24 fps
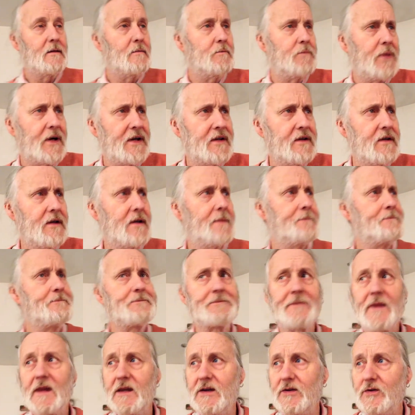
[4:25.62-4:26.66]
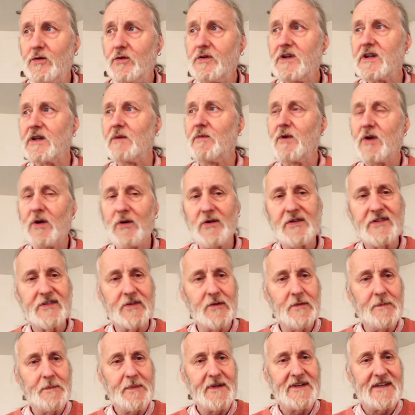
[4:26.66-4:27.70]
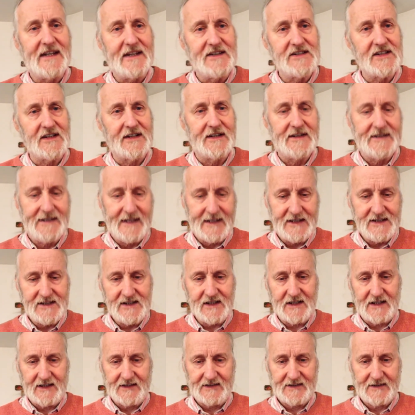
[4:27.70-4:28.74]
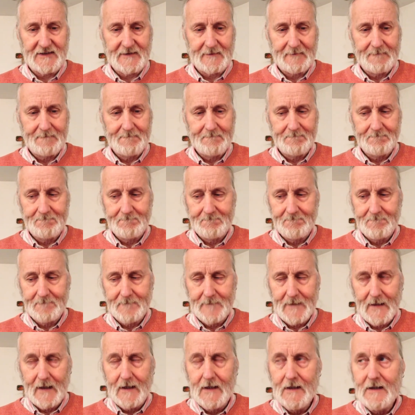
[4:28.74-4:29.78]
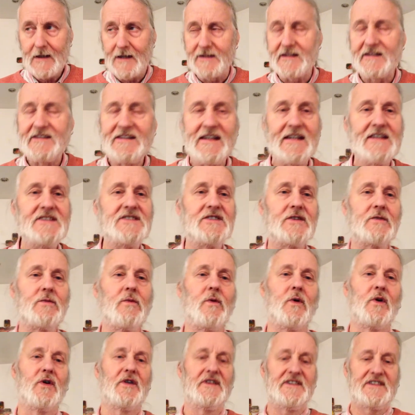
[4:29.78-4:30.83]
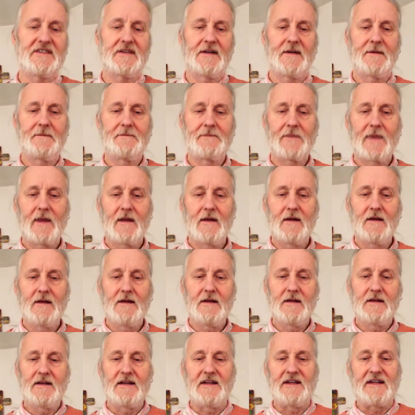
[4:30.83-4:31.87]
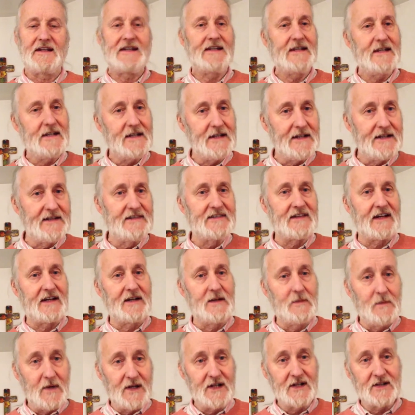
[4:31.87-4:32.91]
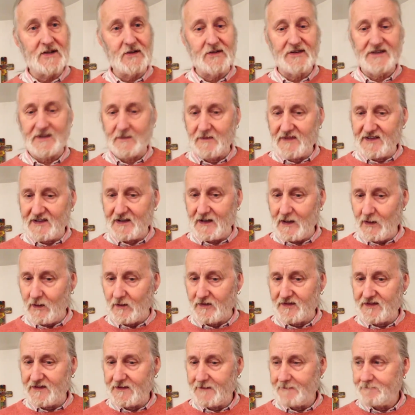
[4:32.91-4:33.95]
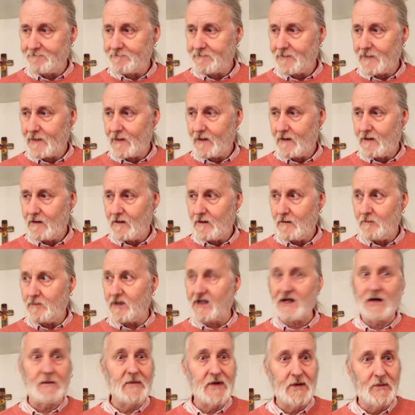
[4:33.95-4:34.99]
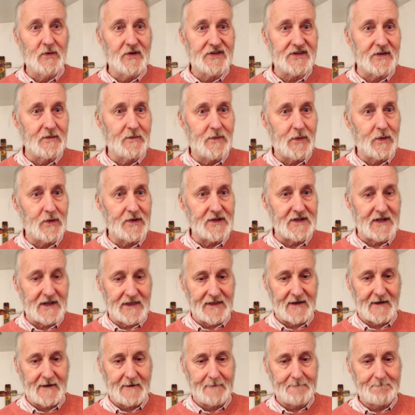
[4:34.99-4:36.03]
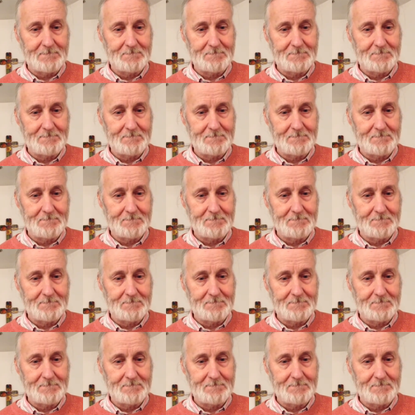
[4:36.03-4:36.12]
But, they were also potentially dangerous. And the danger was that the healings and the miracles themselves become the most important thing.